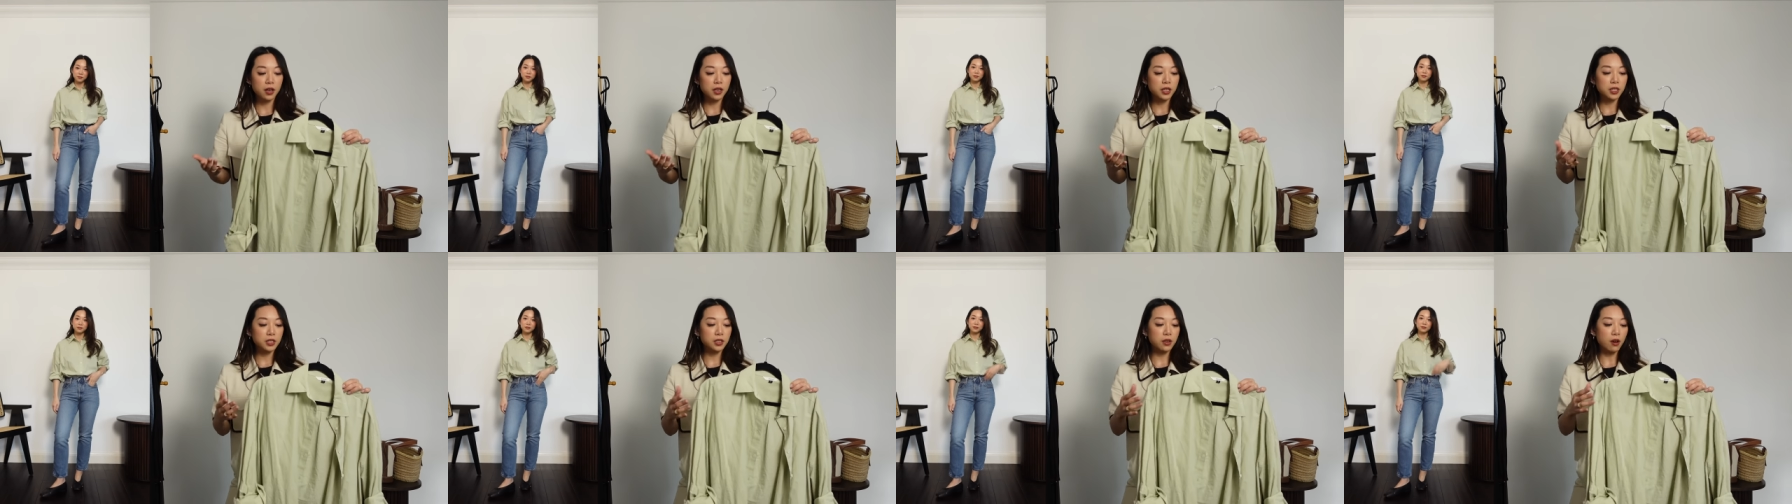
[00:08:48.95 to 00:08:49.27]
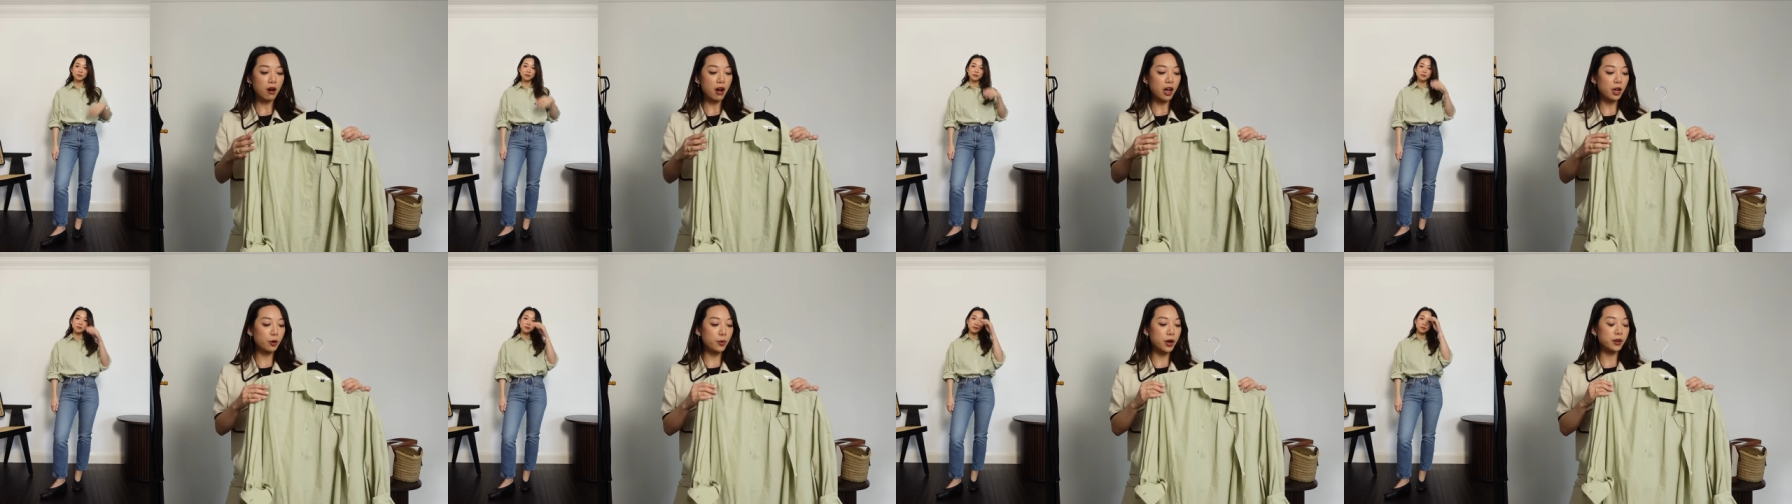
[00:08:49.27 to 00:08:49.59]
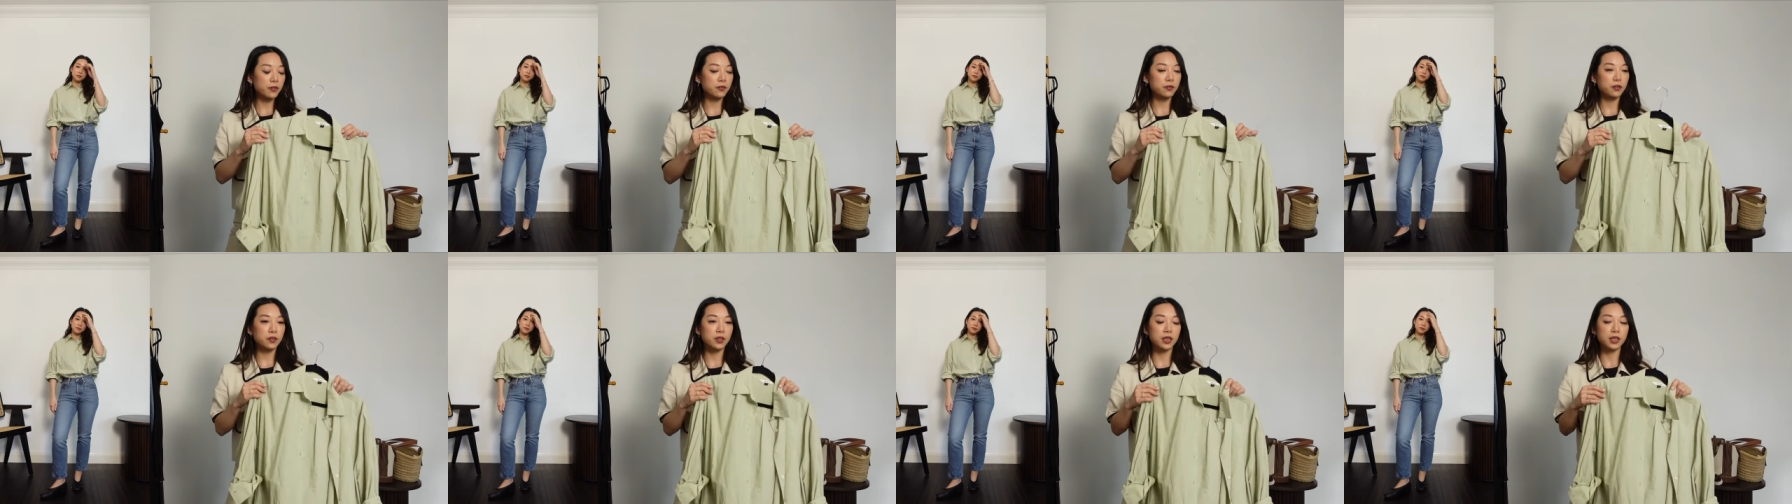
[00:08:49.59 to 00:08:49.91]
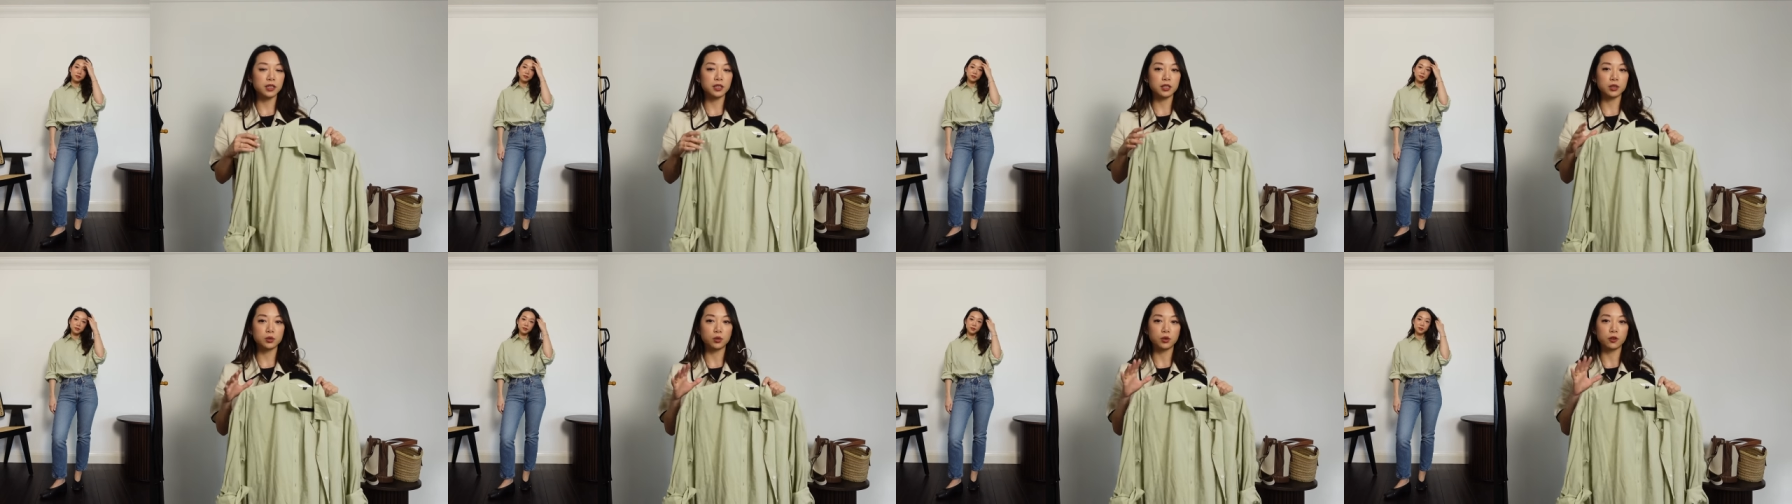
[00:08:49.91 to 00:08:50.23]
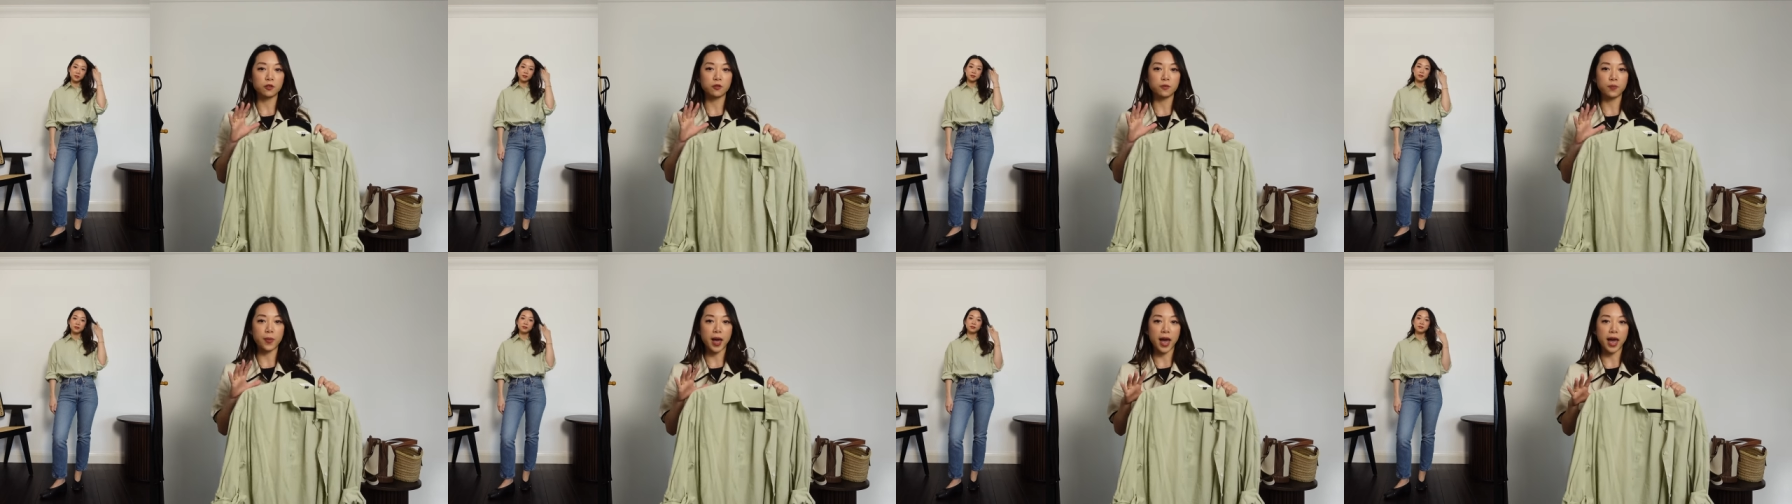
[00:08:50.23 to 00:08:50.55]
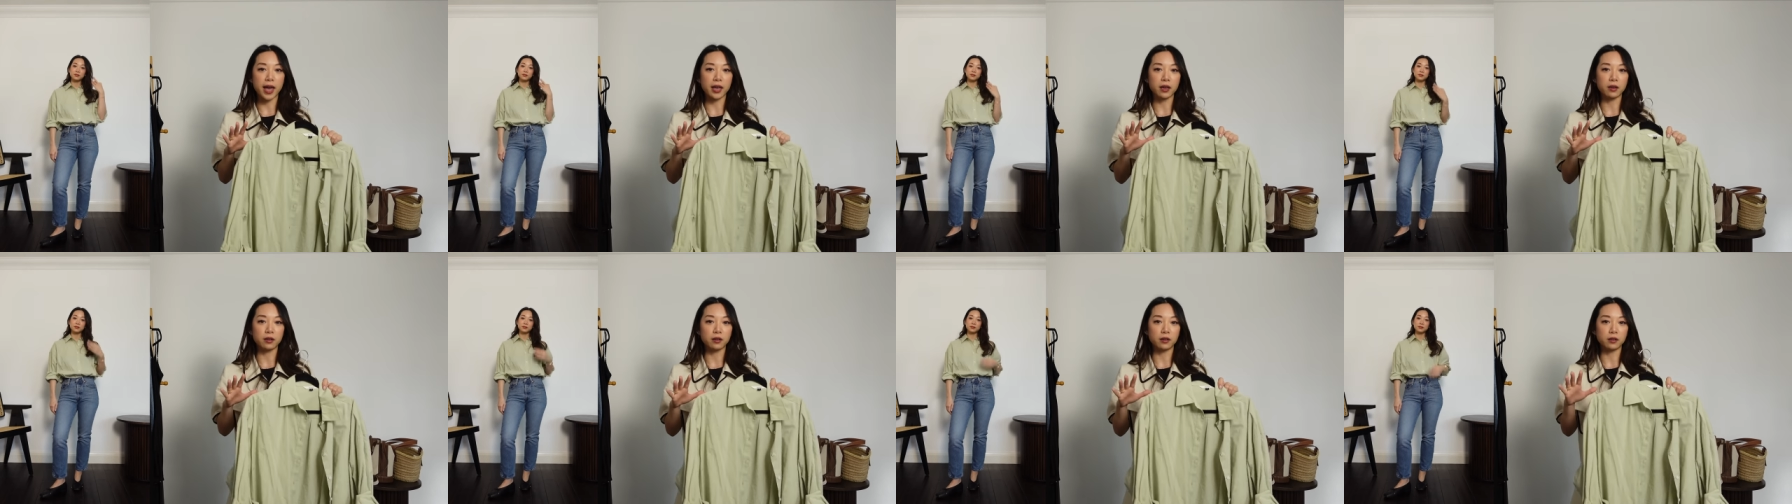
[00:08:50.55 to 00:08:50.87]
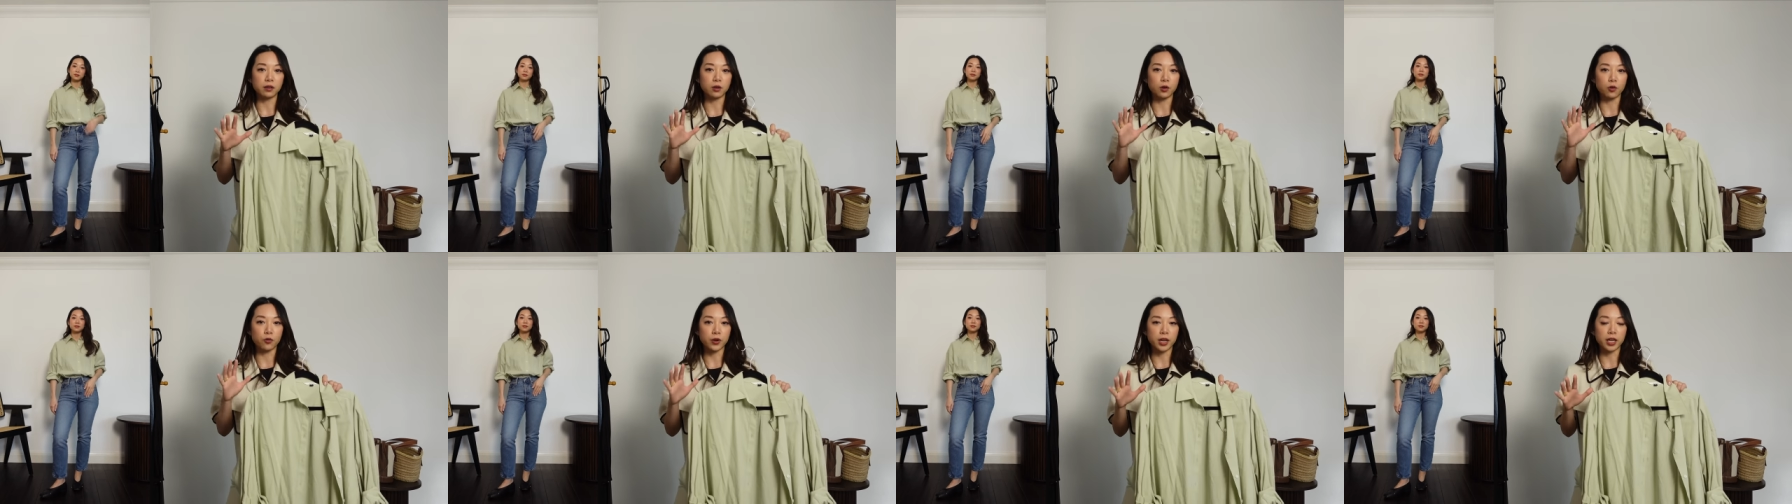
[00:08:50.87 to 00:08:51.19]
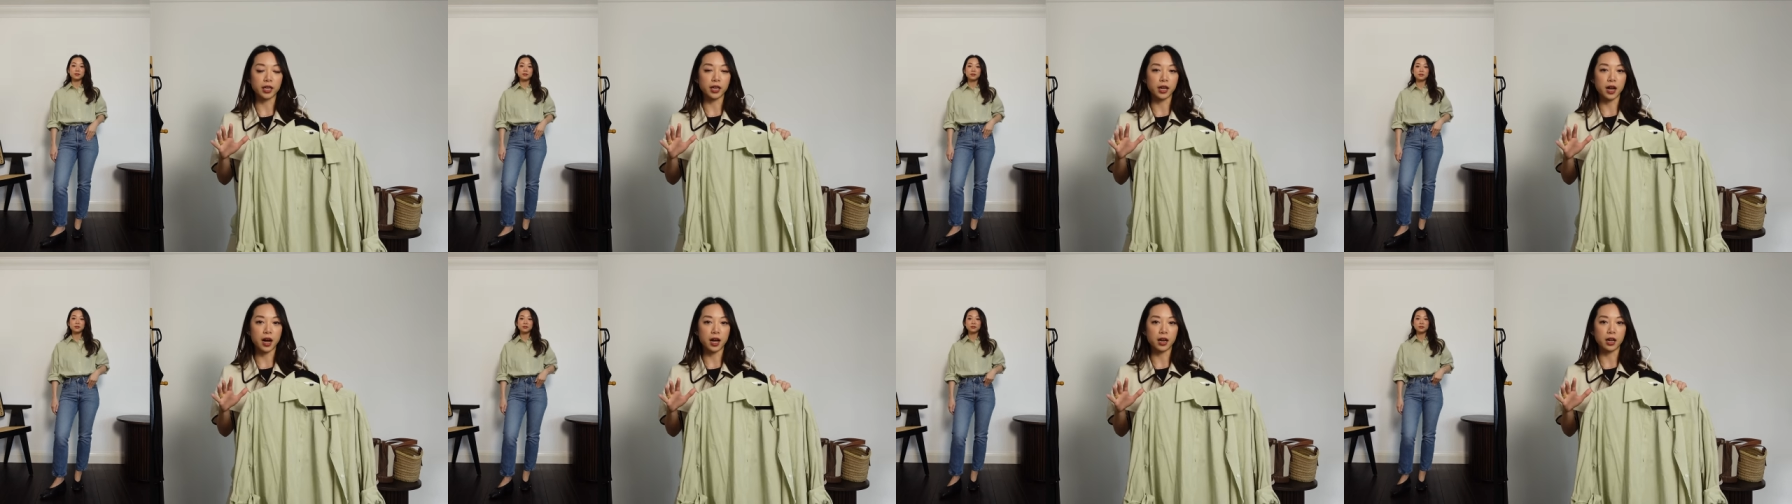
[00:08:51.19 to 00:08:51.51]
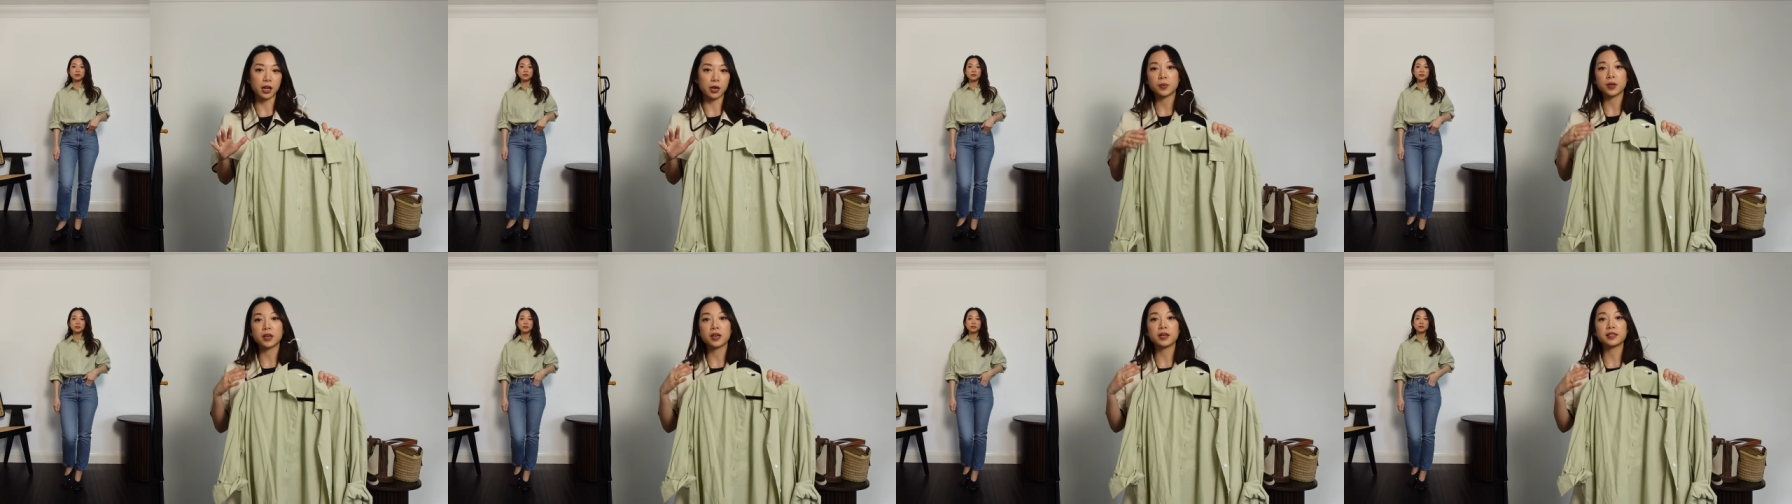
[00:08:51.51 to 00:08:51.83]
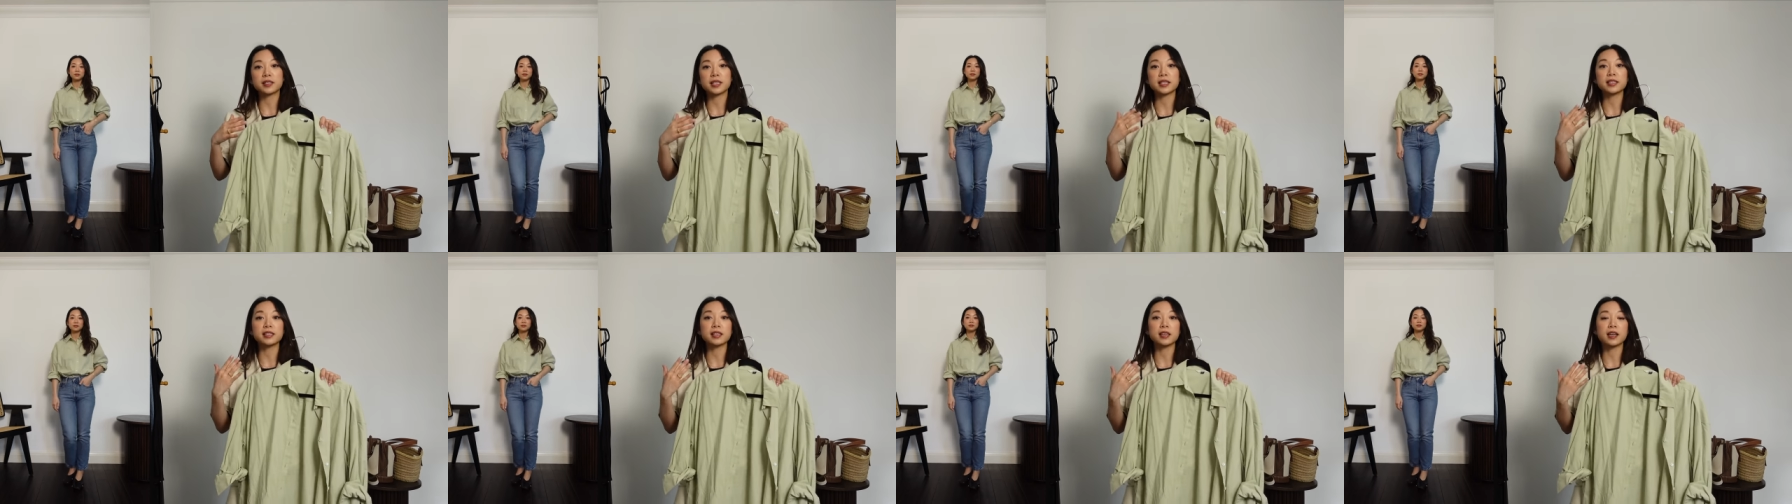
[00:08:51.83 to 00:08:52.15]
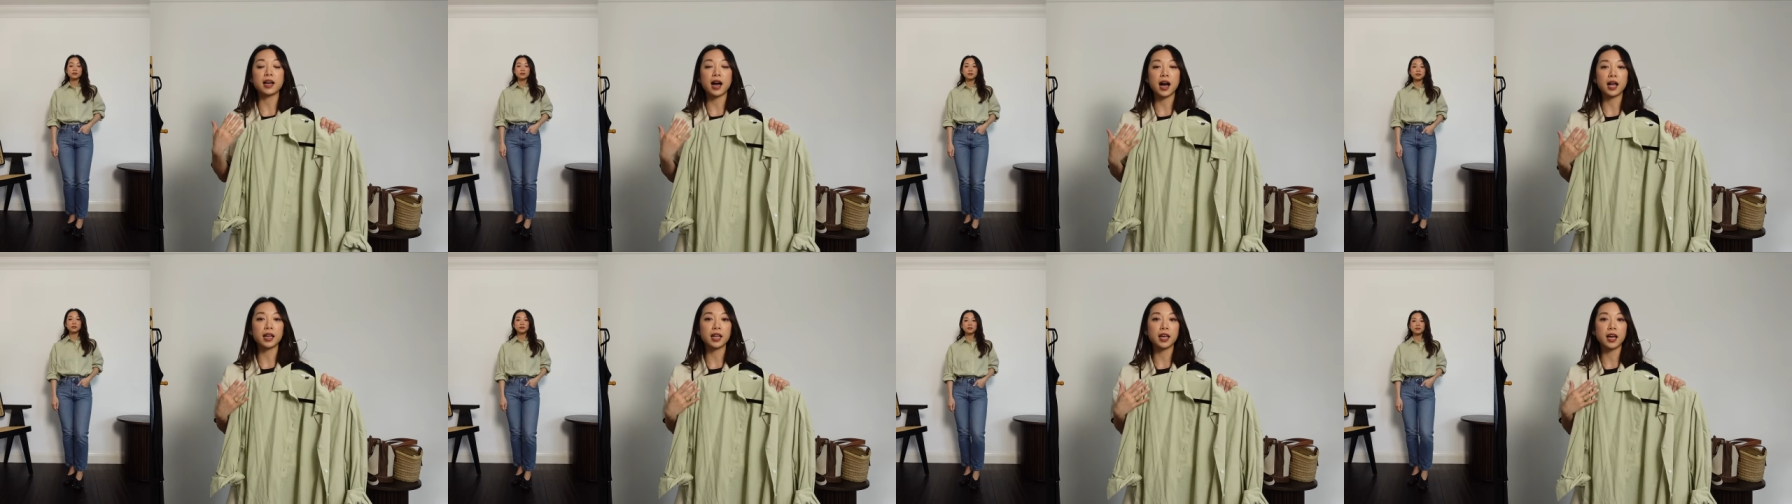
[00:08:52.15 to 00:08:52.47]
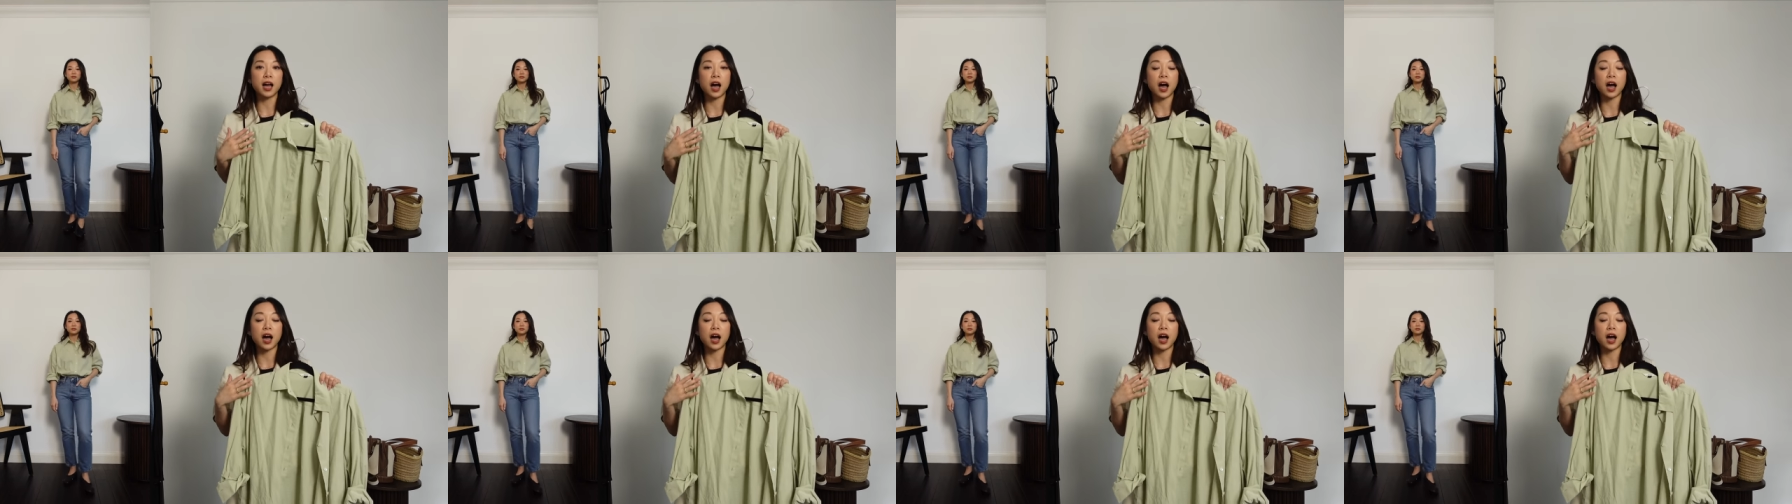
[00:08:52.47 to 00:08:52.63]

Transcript: So I went for this sort of pale green color because it's a color